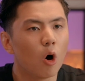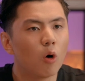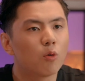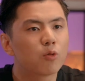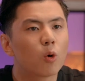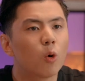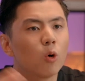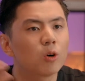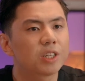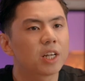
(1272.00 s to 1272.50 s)
Of
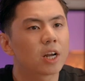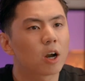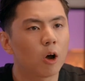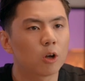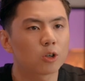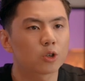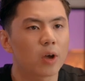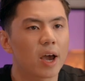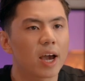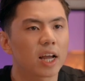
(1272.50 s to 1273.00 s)
course, they're
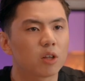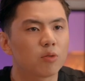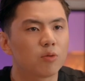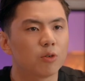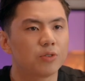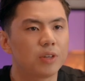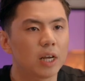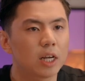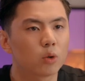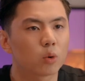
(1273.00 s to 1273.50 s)
also active
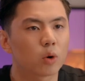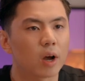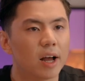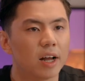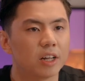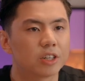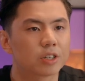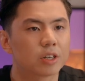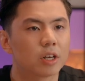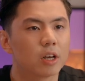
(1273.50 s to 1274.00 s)
on TikTok
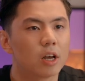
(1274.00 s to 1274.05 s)
ads,